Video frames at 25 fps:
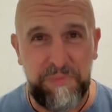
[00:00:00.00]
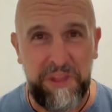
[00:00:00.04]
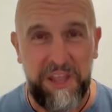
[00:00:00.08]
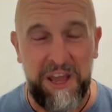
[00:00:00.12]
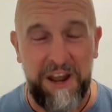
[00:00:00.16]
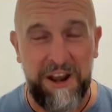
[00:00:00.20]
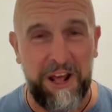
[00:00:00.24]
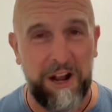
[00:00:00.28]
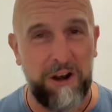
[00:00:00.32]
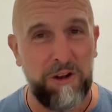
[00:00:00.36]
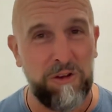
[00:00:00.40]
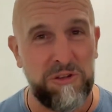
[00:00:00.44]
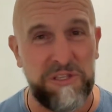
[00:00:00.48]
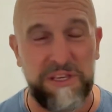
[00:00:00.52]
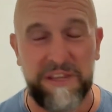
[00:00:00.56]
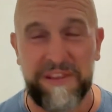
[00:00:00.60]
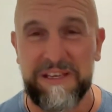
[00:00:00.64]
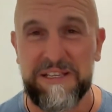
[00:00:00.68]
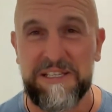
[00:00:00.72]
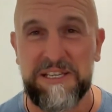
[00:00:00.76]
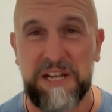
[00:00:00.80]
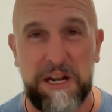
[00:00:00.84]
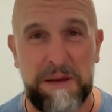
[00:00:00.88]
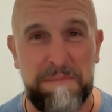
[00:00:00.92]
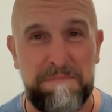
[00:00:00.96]
And I looked at
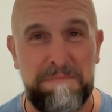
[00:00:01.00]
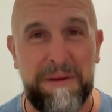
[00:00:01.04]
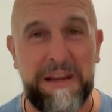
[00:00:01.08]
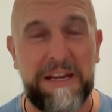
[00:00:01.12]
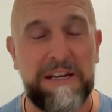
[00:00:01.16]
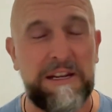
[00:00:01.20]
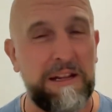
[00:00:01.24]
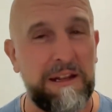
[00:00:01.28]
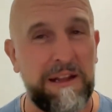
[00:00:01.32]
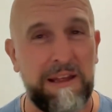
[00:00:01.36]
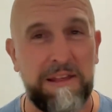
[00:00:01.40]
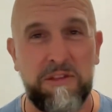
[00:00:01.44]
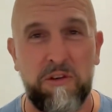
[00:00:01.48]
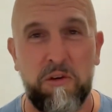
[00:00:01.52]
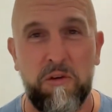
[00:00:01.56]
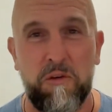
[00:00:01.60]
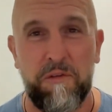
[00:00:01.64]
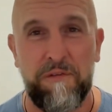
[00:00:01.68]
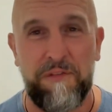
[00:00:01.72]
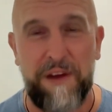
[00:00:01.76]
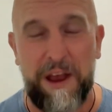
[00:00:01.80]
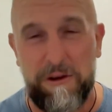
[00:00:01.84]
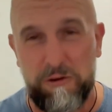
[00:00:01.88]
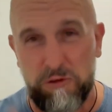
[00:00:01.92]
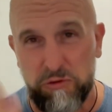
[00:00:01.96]
this and immediately thought
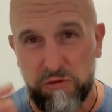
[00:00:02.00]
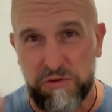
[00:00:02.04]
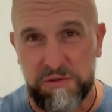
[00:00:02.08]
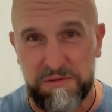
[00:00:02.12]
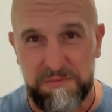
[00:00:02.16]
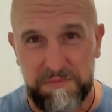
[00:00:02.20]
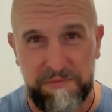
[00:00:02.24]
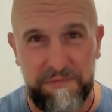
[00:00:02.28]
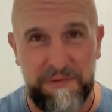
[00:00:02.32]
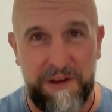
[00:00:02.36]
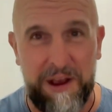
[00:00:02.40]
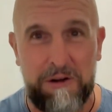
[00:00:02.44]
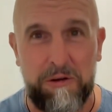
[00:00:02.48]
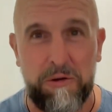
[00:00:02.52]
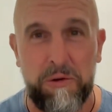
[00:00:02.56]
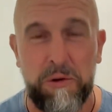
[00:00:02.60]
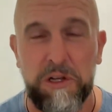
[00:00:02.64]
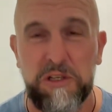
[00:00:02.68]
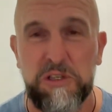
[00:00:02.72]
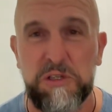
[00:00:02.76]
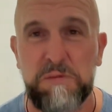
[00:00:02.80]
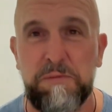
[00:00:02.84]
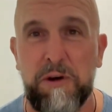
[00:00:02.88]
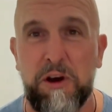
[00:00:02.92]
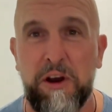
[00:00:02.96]
Farrell would
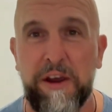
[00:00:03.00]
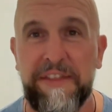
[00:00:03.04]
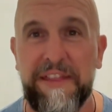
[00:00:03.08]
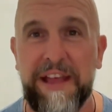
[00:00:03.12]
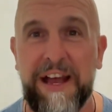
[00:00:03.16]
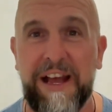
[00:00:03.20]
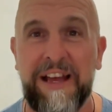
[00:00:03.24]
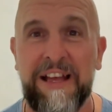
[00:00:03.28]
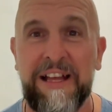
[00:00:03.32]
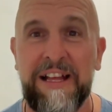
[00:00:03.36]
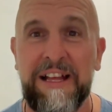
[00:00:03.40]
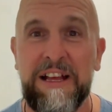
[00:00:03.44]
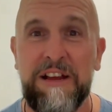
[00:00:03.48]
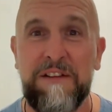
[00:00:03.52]
have spotted that.